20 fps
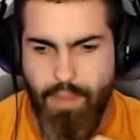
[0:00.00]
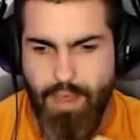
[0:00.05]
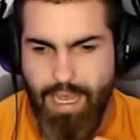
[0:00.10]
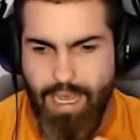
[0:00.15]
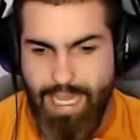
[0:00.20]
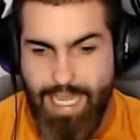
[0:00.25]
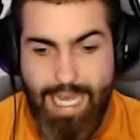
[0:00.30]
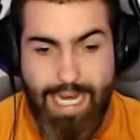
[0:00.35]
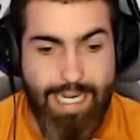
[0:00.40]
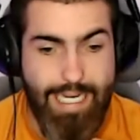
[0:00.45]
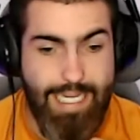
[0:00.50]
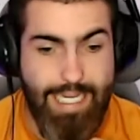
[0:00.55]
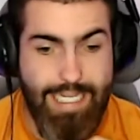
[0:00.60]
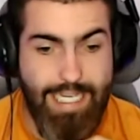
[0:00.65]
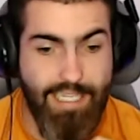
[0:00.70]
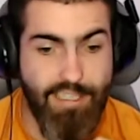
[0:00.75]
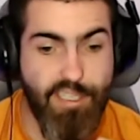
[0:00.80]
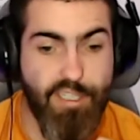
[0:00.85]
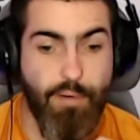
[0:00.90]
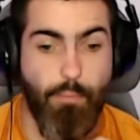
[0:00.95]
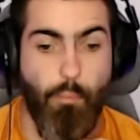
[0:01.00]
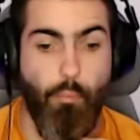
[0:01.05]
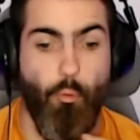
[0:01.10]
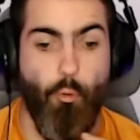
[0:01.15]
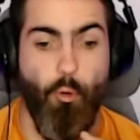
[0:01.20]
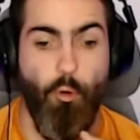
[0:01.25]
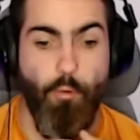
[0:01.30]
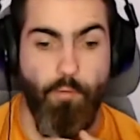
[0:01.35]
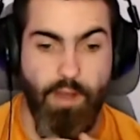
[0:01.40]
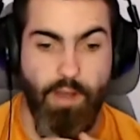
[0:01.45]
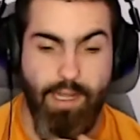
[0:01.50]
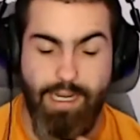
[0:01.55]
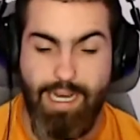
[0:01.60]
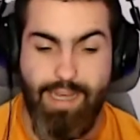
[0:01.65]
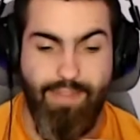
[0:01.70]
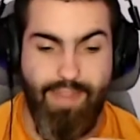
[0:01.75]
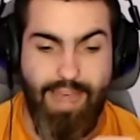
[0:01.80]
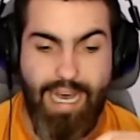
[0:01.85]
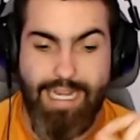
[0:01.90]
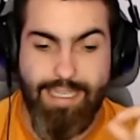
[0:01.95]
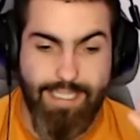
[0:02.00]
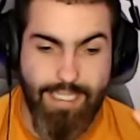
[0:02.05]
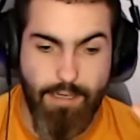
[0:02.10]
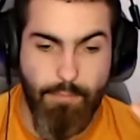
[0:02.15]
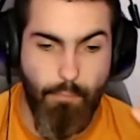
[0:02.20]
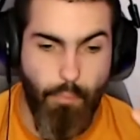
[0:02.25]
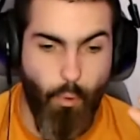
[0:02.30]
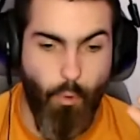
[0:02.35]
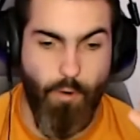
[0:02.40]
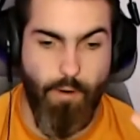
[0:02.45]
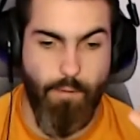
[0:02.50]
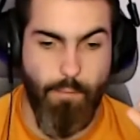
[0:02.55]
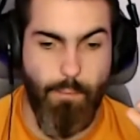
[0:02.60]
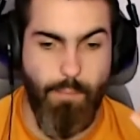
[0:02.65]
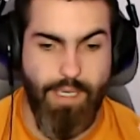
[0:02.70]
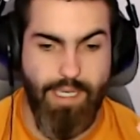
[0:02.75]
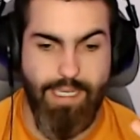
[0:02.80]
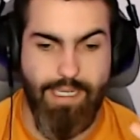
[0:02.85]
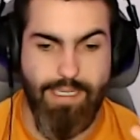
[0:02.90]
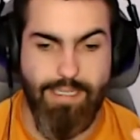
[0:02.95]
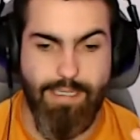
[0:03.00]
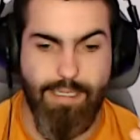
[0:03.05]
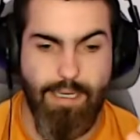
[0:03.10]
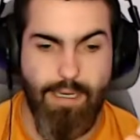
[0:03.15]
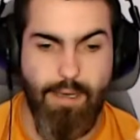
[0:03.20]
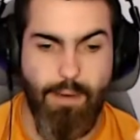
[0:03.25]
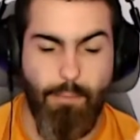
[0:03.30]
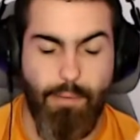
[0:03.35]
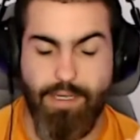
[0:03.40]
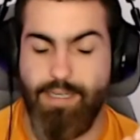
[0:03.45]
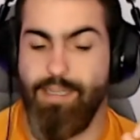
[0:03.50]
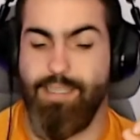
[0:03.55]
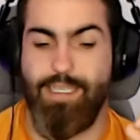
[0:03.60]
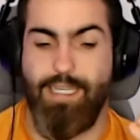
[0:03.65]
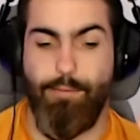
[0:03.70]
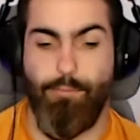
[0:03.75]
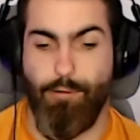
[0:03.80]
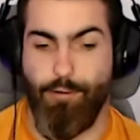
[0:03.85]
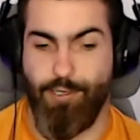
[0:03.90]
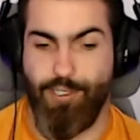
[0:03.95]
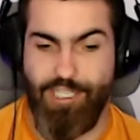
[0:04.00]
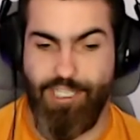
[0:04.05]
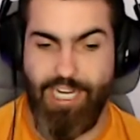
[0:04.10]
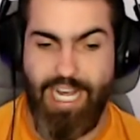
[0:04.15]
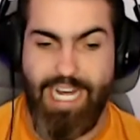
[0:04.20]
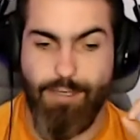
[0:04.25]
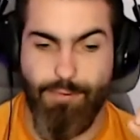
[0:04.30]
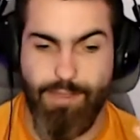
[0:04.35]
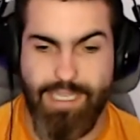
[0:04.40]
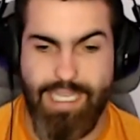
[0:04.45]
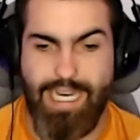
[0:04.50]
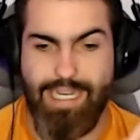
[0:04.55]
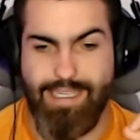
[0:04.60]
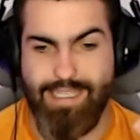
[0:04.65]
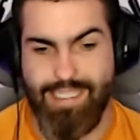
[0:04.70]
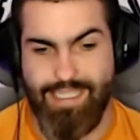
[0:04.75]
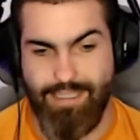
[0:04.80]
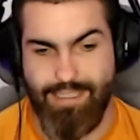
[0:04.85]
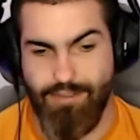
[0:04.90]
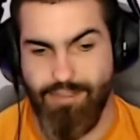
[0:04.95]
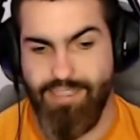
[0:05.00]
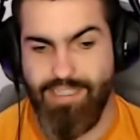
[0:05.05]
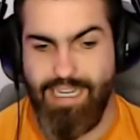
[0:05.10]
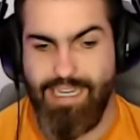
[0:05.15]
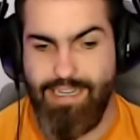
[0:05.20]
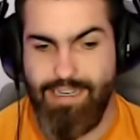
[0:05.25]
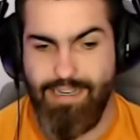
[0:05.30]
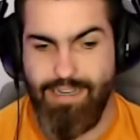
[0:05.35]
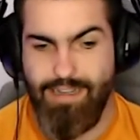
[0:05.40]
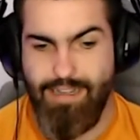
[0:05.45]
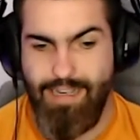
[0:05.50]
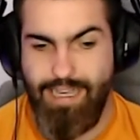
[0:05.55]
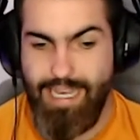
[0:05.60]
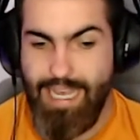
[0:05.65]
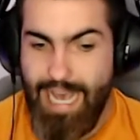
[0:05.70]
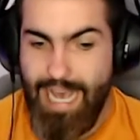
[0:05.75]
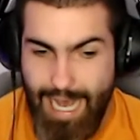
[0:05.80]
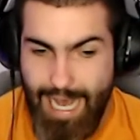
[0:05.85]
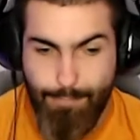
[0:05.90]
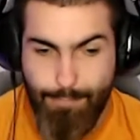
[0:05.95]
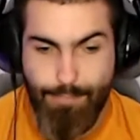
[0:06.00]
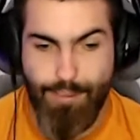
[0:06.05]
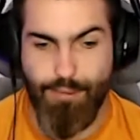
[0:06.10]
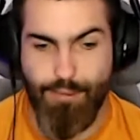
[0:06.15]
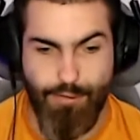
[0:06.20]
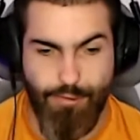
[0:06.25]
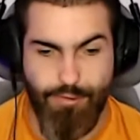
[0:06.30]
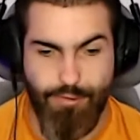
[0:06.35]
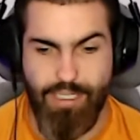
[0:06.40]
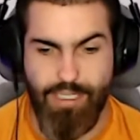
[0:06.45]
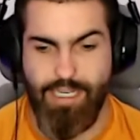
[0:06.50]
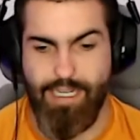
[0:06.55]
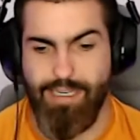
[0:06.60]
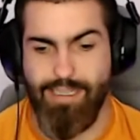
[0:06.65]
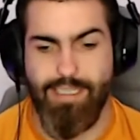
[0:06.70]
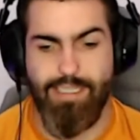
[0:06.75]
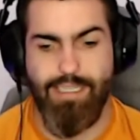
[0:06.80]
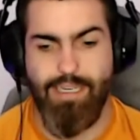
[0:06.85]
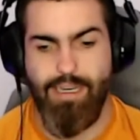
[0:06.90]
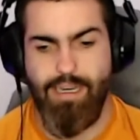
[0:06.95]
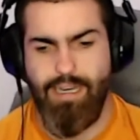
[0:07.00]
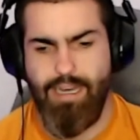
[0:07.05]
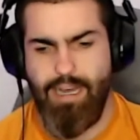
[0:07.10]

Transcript: Again, he needs to prove it, and that's an important piece. But does he project with that skill set? He absolutely does.